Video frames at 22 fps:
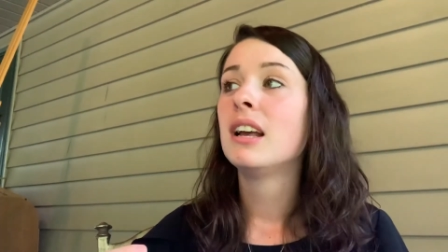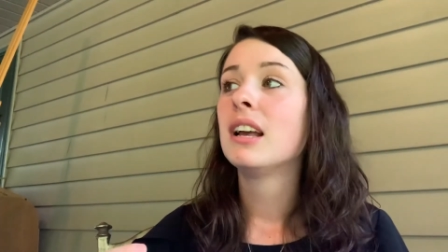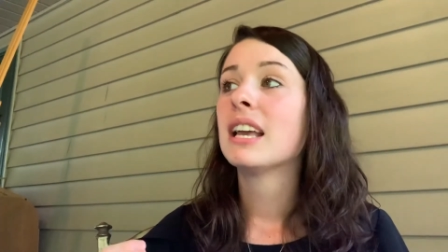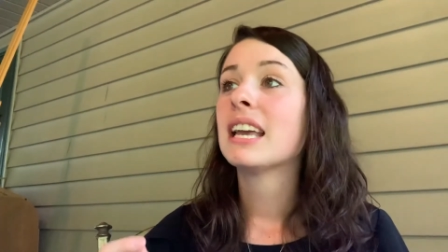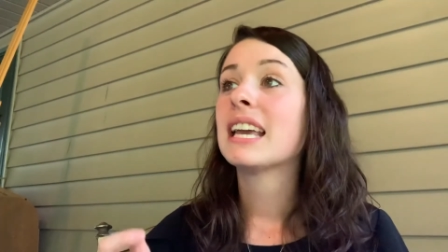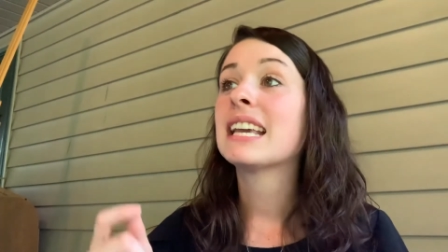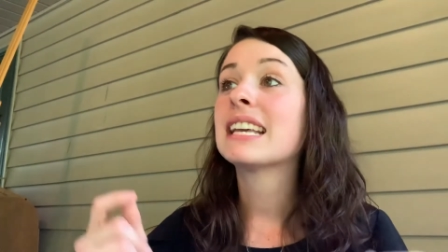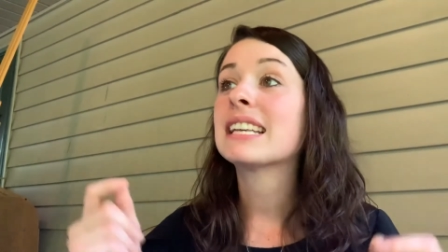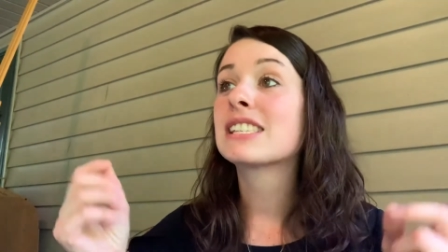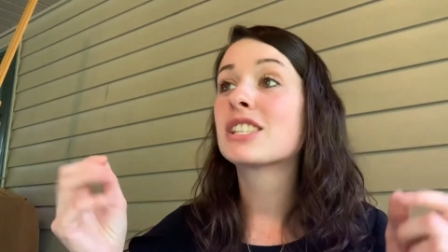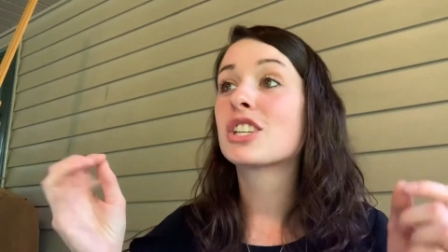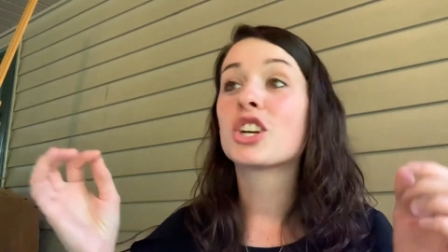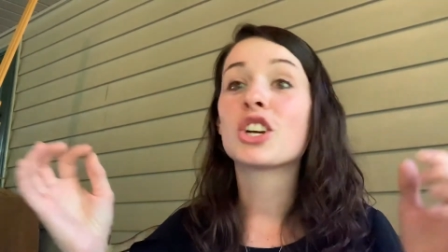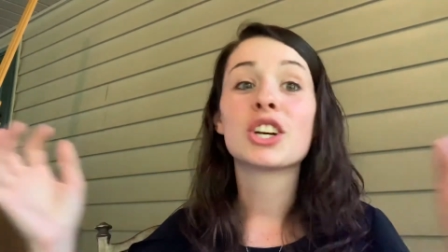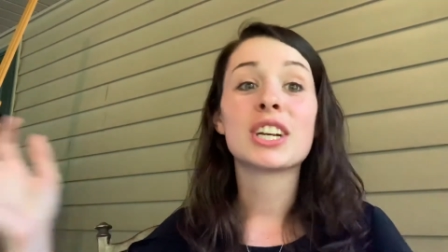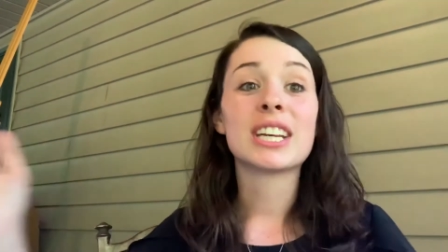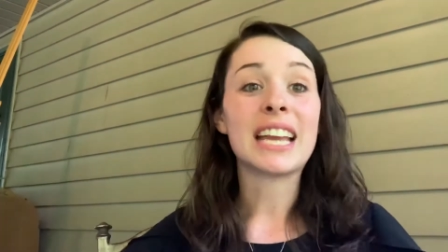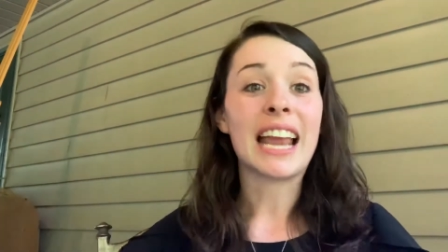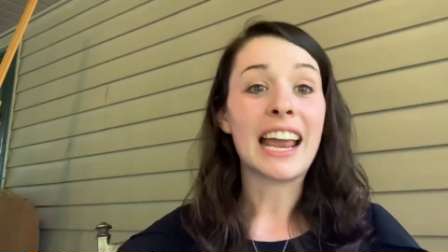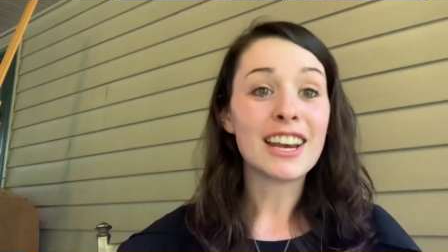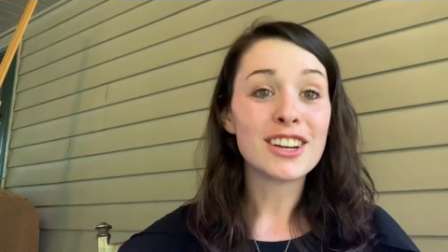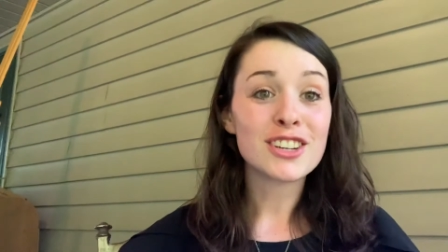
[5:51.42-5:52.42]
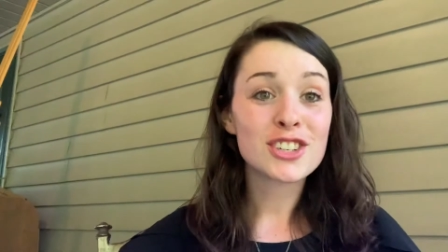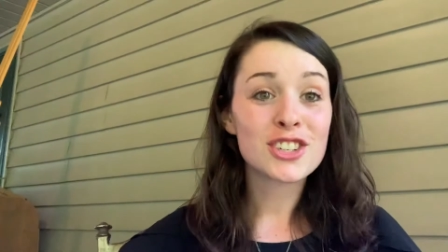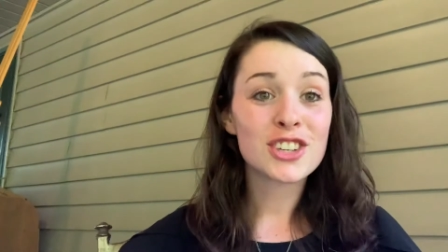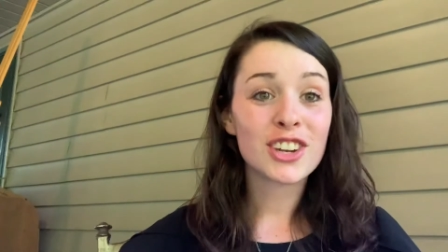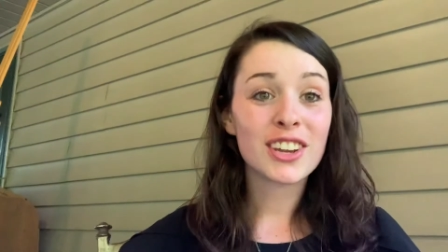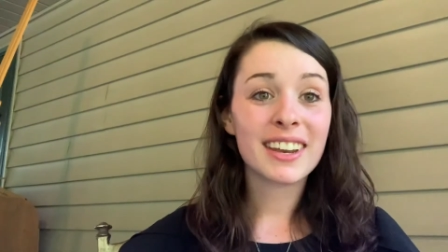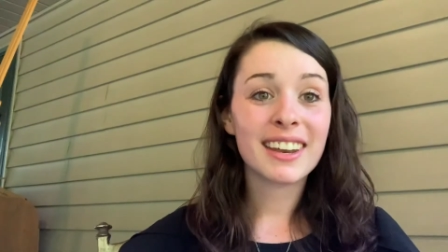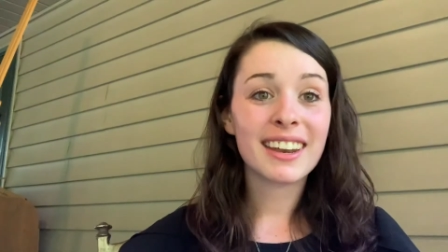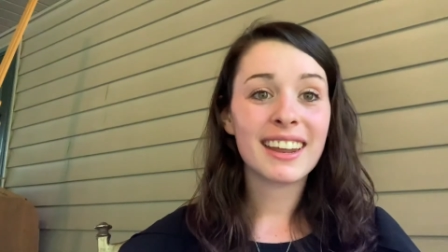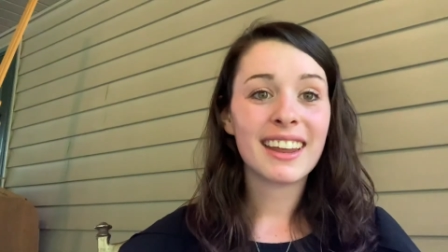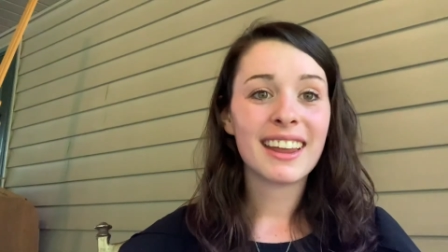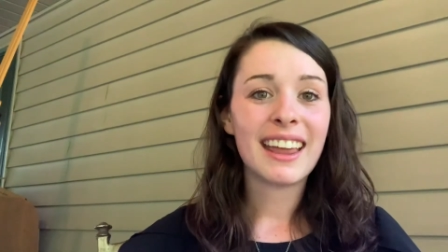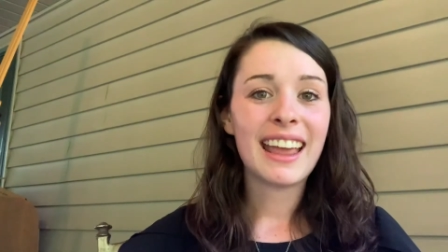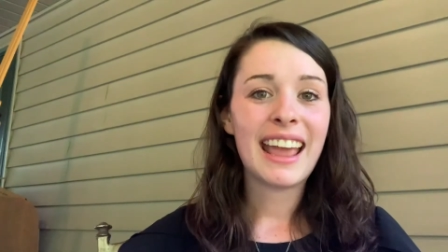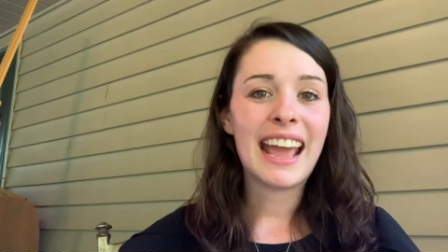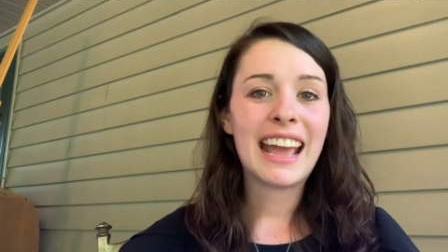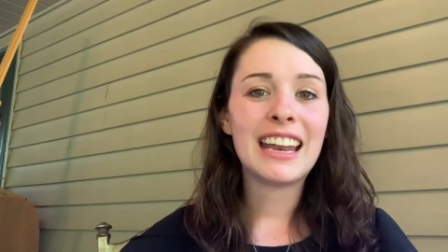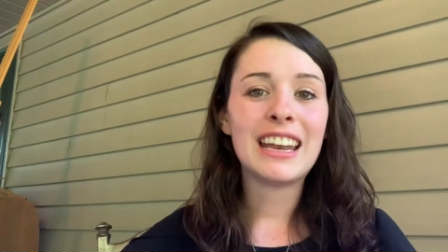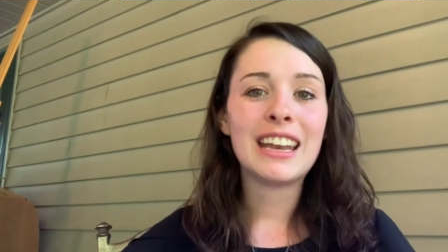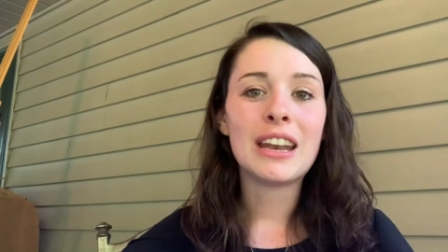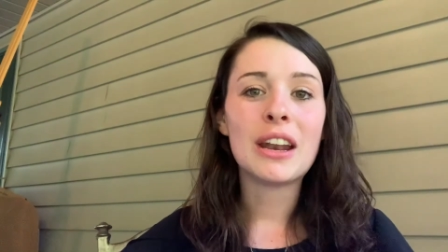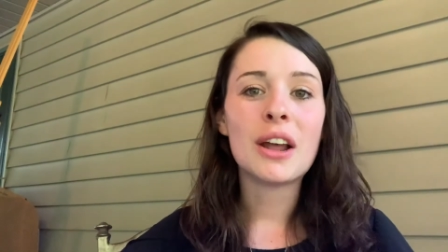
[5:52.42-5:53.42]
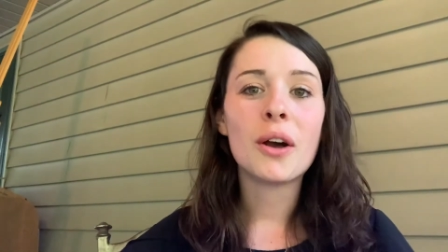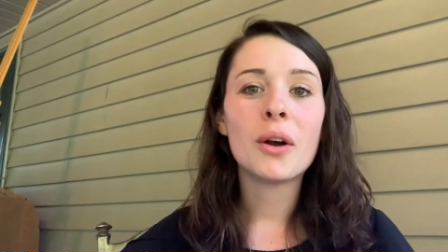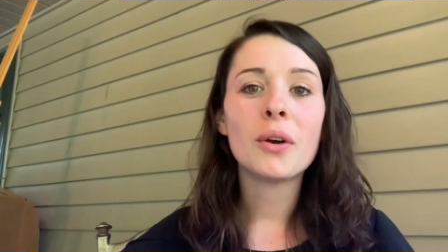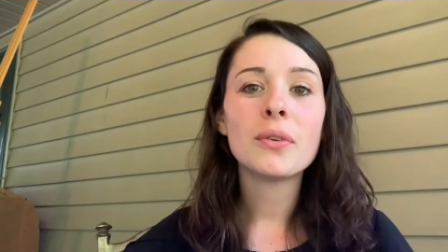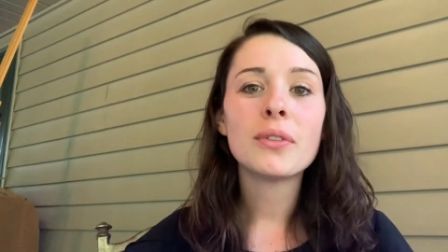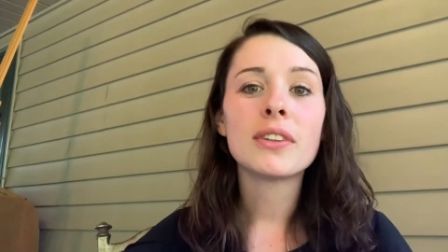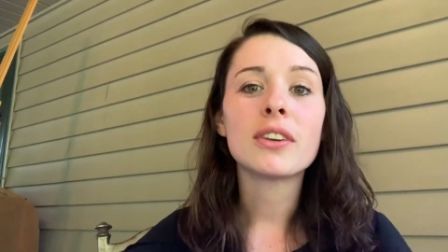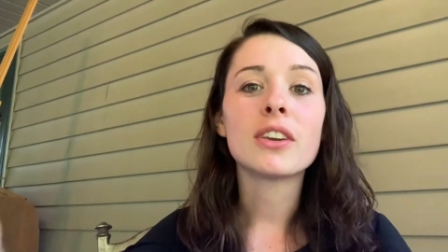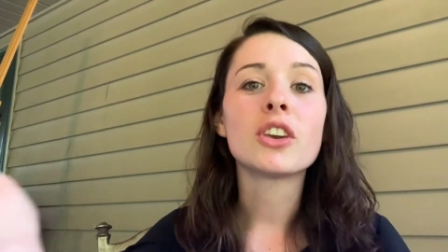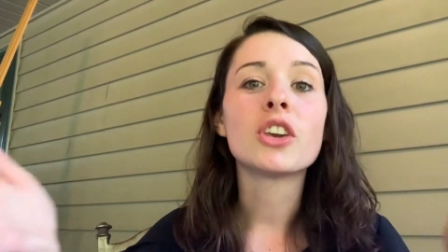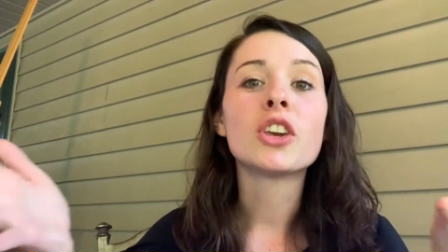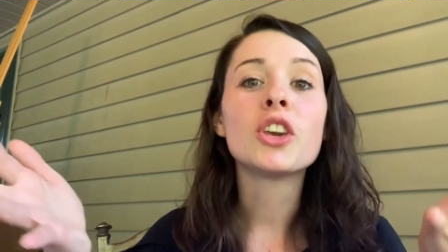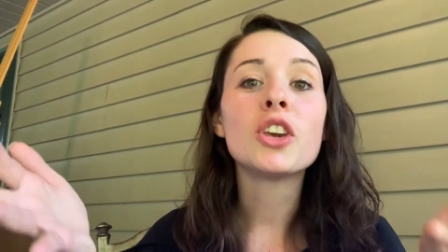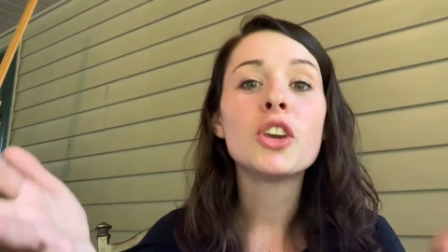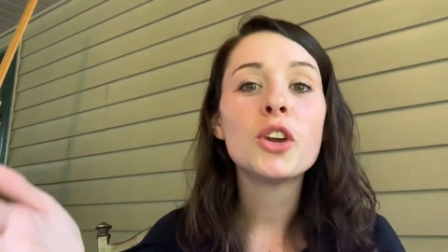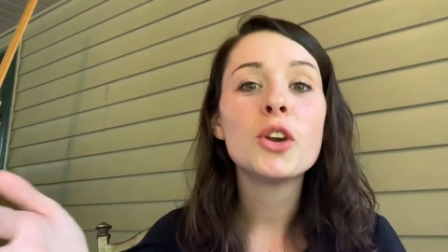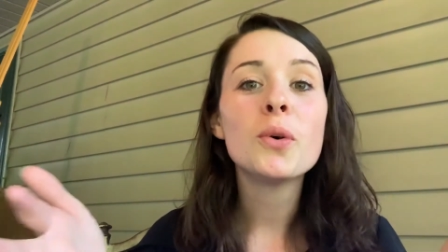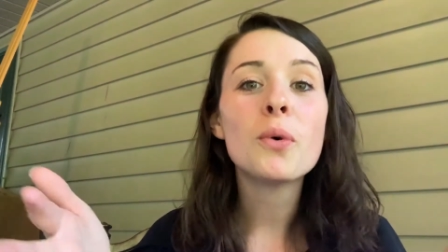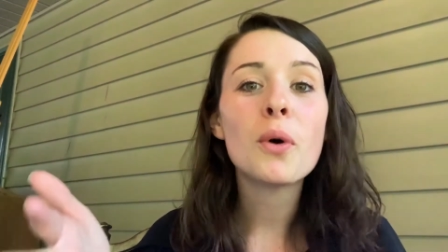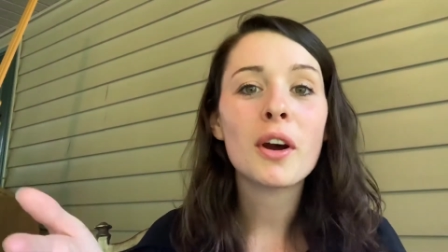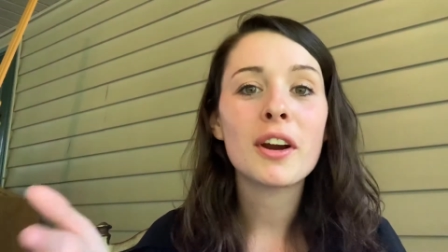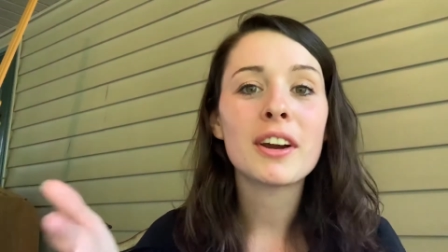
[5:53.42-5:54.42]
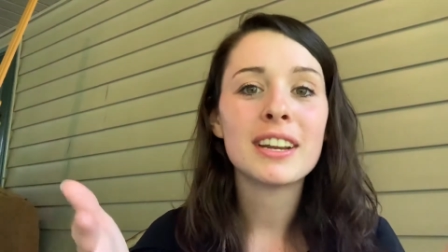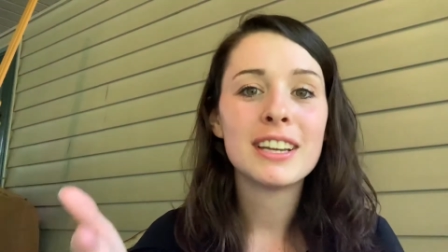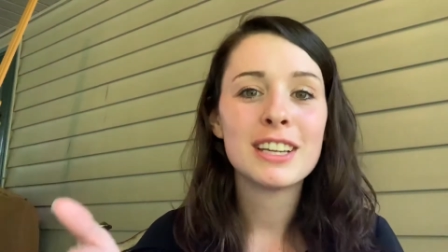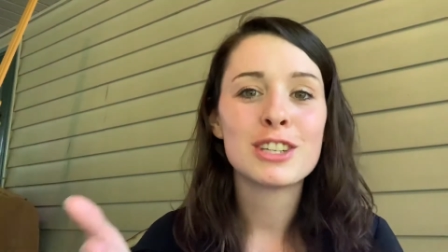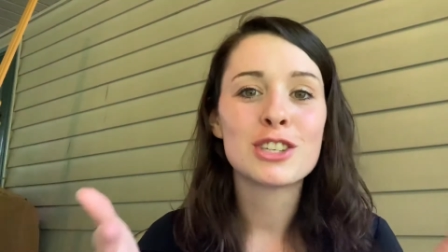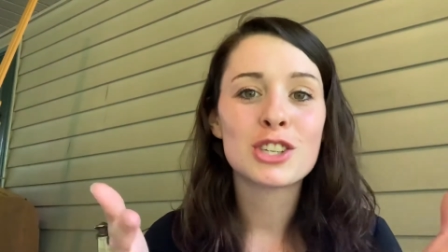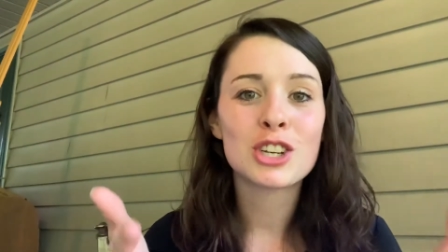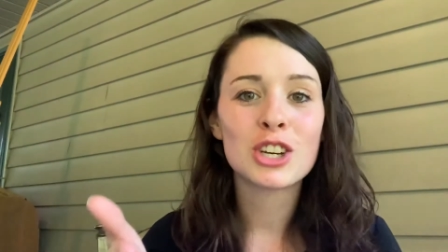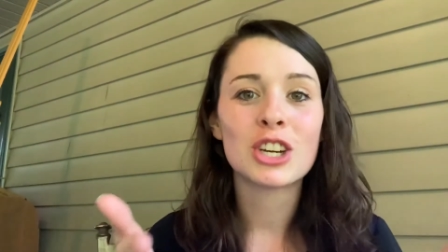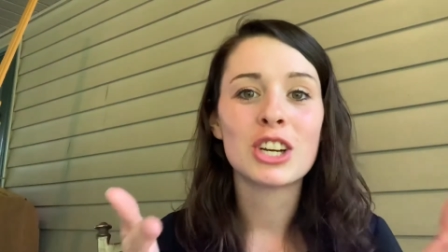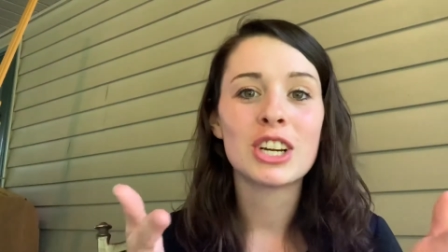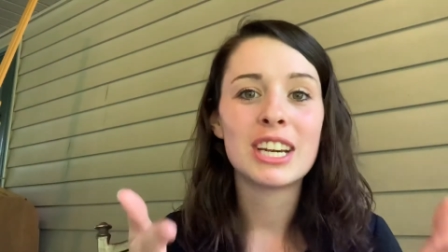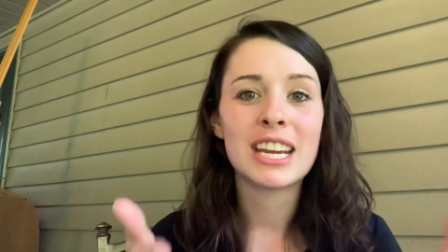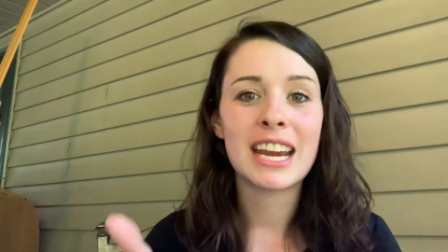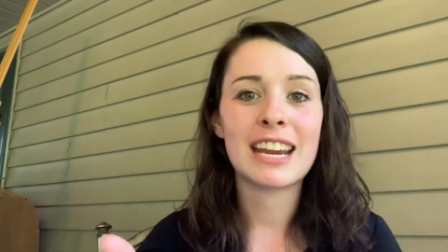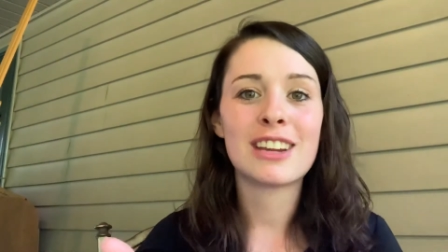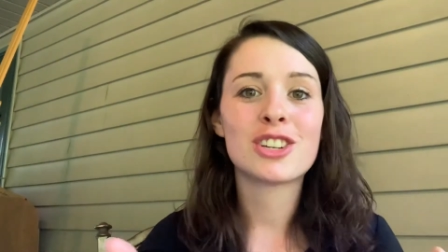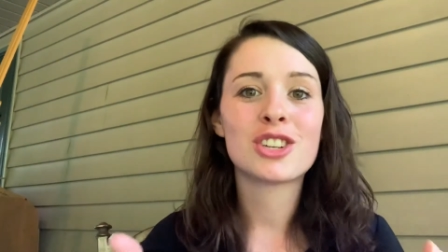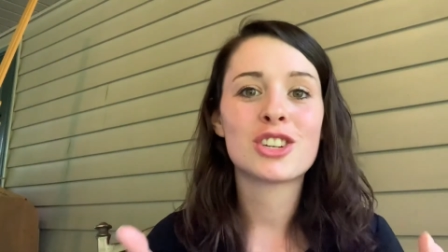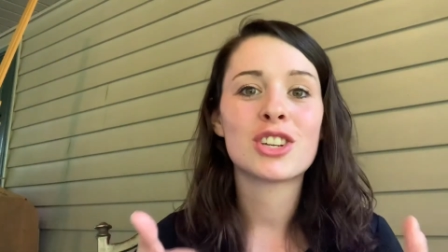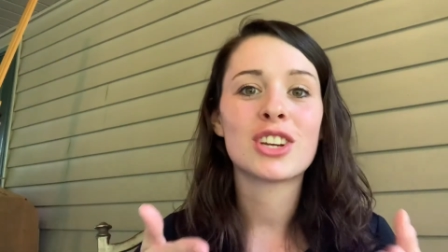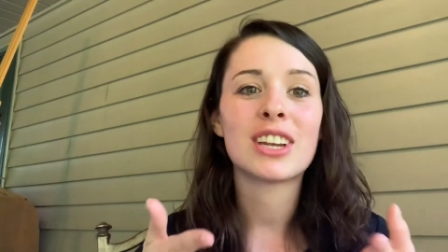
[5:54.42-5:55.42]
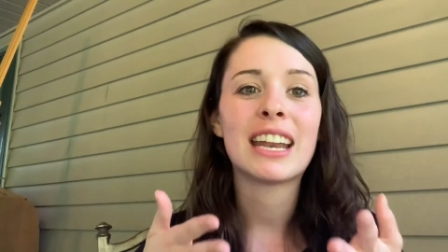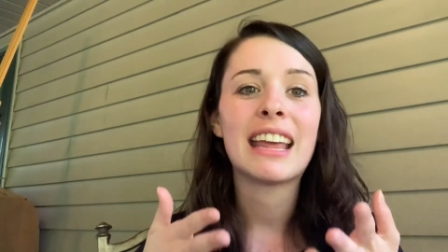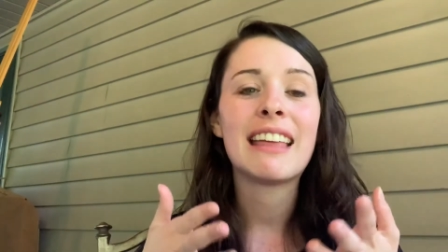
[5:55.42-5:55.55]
his creation and know that you are his creation